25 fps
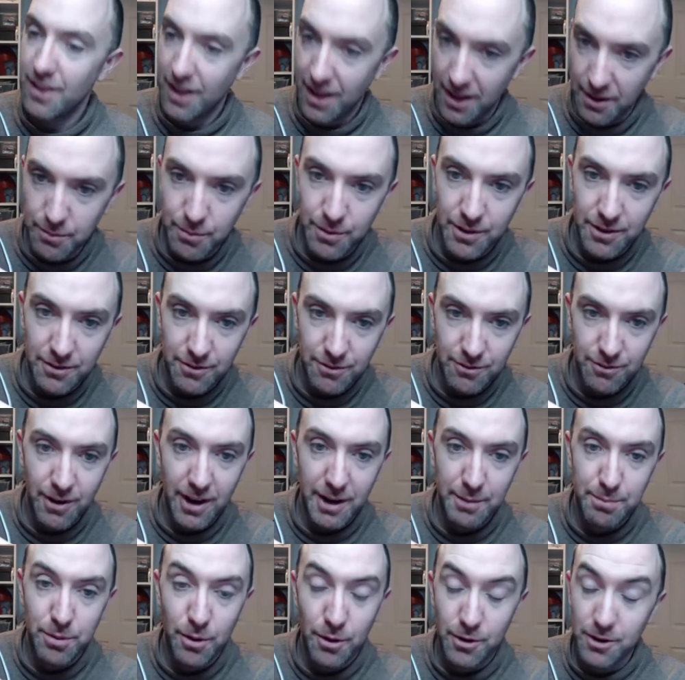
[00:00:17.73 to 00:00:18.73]
I will
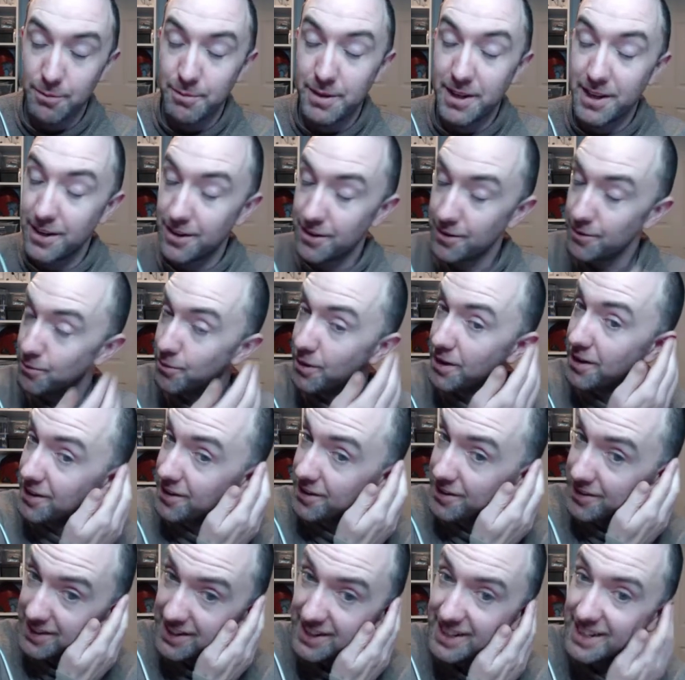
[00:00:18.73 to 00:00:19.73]
write a program here
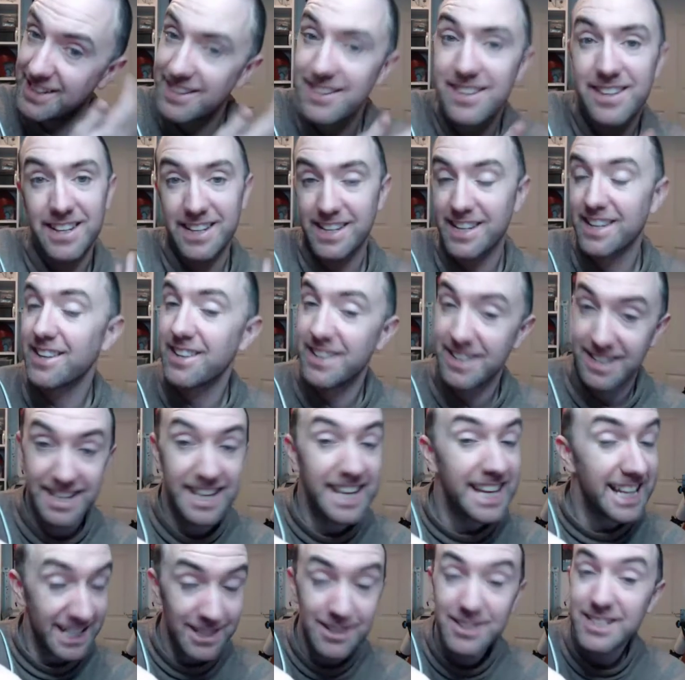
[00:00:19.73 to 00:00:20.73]
where it'll
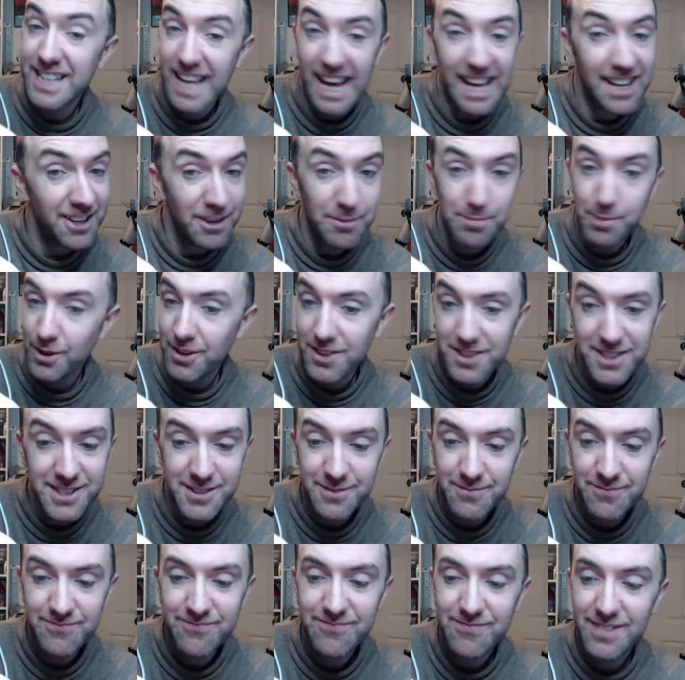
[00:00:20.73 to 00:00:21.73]
it'll get your pulse.